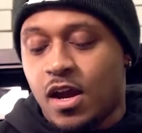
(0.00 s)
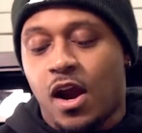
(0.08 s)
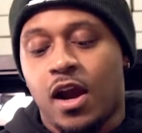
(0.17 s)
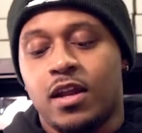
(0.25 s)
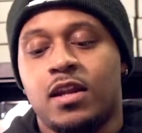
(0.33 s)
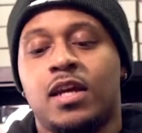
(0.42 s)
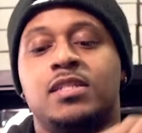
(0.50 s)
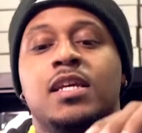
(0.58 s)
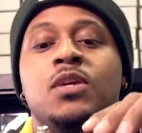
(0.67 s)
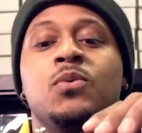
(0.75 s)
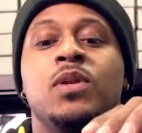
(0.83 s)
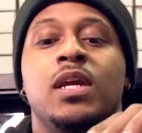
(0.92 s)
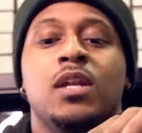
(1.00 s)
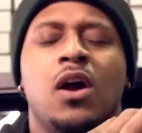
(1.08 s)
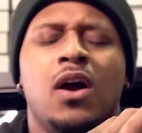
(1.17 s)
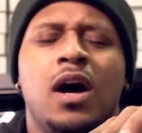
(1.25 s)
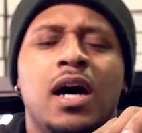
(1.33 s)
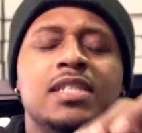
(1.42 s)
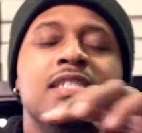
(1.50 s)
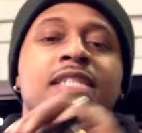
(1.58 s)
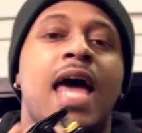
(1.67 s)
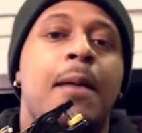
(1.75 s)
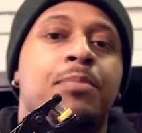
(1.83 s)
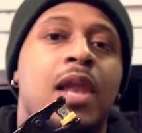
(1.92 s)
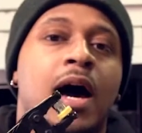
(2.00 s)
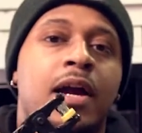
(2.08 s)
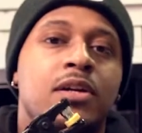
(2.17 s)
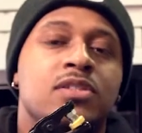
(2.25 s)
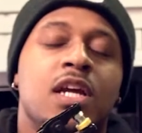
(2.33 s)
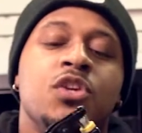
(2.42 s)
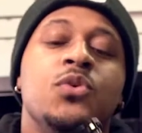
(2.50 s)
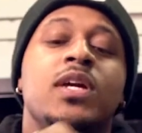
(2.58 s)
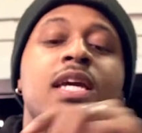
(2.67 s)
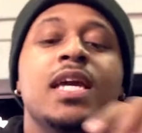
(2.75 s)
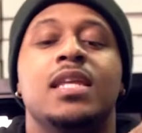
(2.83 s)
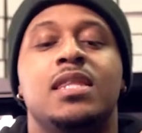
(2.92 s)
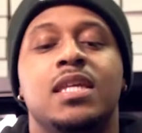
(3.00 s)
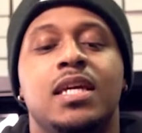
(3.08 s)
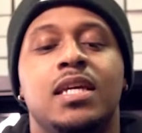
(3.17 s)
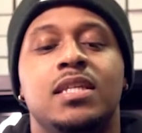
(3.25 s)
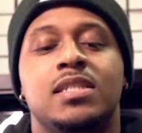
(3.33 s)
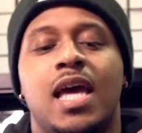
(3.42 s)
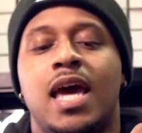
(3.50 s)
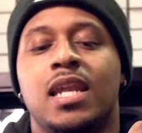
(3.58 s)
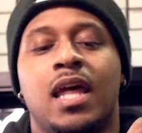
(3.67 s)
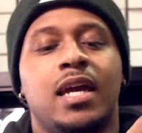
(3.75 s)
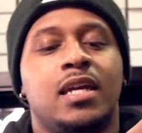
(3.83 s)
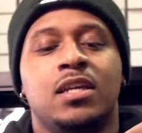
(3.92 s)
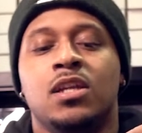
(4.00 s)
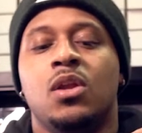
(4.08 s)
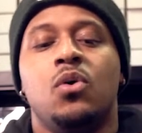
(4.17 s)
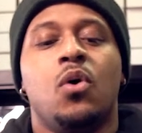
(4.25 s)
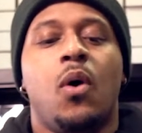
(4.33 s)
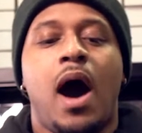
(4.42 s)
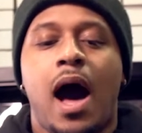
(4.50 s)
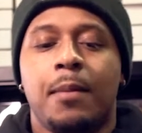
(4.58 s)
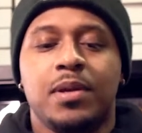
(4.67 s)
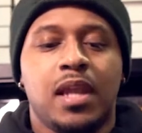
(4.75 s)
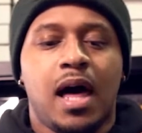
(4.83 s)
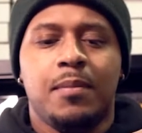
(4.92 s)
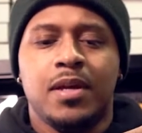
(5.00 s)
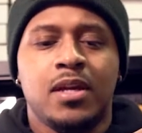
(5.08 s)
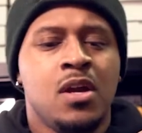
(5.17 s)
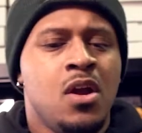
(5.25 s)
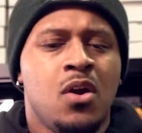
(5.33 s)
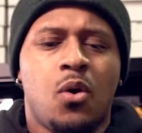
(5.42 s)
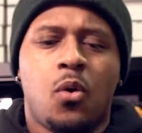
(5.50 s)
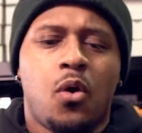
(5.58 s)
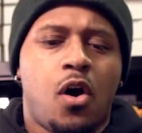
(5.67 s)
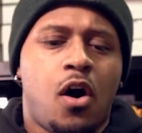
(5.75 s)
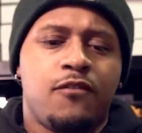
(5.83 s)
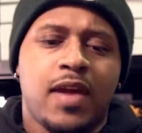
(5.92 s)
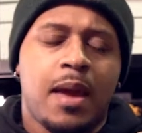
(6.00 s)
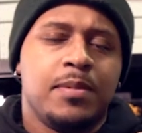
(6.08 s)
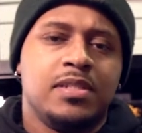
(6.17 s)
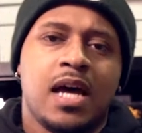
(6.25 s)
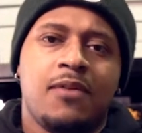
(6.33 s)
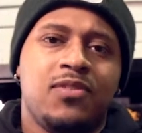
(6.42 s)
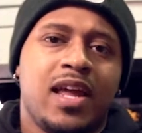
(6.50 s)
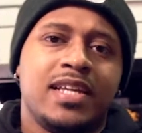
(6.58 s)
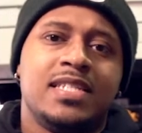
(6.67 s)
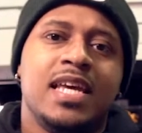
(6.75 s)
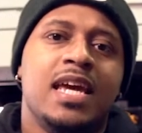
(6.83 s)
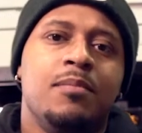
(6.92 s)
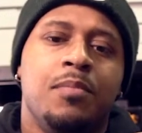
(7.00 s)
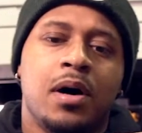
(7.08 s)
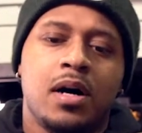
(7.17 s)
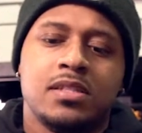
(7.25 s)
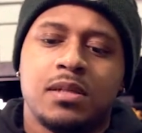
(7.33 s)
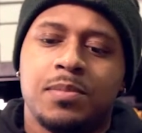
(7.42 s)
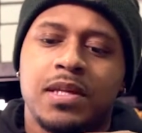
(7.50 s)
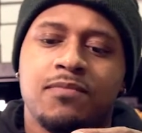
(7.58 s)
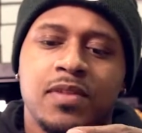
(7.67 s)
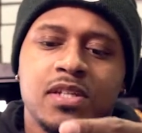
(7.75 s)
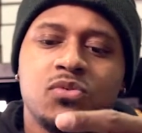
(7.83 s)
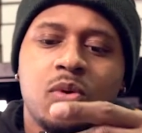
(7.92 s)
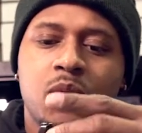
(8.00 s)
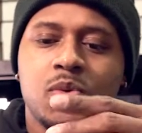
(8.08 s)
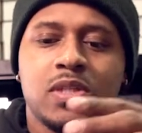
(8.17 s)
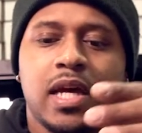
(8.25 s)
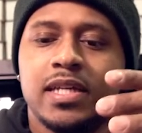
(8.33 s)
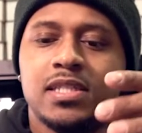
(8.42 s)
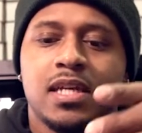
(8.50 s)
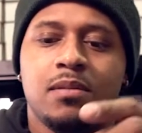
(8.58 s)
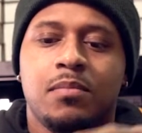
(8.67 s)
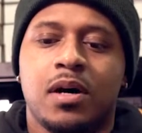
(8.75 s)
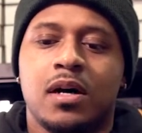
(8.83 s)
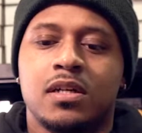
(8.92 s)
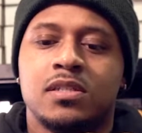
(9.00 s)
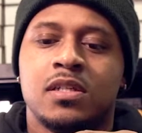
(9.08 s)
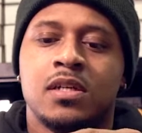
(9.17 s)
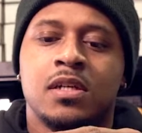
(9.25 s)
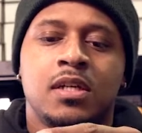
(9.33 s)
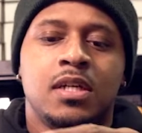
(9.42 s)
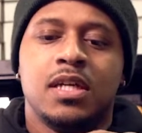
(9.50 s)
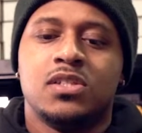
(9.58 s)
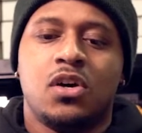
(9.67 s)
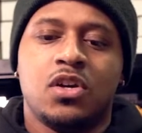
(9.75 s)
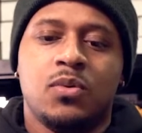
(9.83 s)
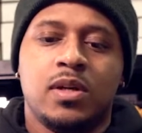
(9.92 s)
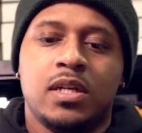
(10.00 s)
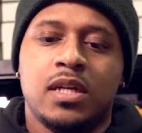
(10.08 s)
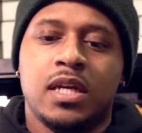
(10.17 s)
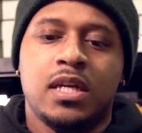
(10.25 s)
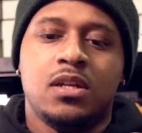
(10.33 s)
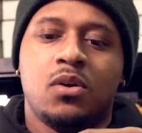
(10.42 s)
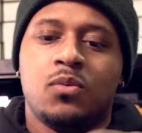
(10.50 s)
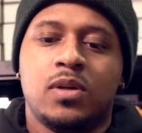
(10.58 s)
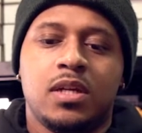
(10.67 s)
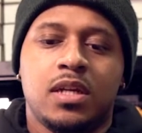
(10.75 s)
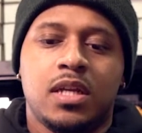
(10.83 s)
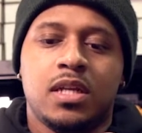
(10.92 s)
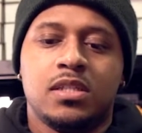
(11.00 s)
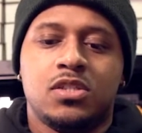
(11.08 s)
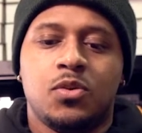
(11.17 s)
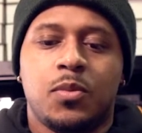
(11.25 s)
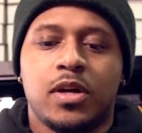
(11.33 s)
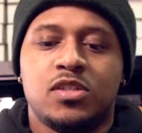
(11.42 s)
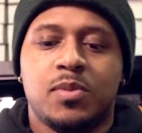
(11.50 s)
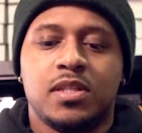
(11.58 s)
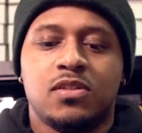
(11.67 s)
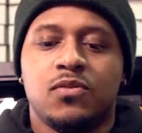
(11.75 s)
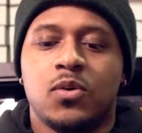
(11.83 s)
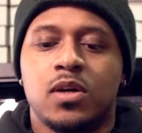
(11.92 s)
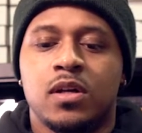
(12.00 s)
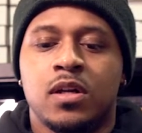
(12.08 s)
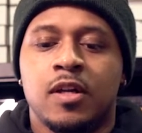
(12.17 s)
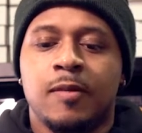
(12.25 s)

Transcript: All right, the next thing you need are snap pliers. Now you can get these at like your local Hobby Lobby or off Amazon for like 10 bucks. I believe this one was like 10 bucks. That's all you really need. You don't really need a super expensive one.